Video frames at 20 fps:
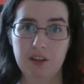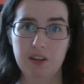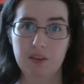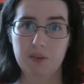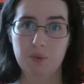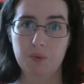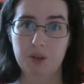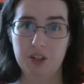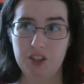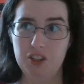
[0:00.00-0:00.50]

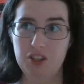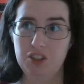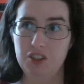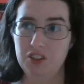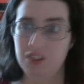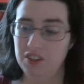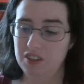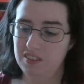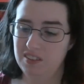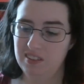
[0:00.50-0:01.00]
which
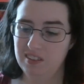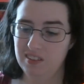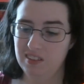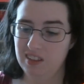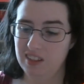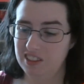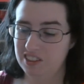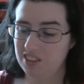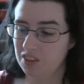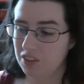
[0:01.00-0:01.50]
I
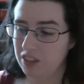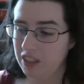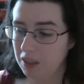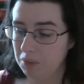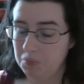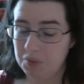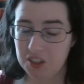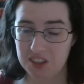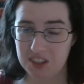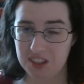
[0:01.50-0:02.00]
still keep
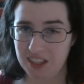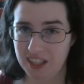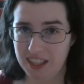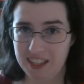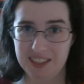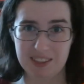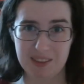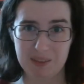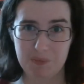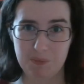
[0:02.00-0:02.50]
just in
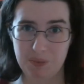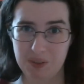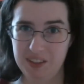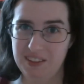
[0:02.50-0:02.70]
case, but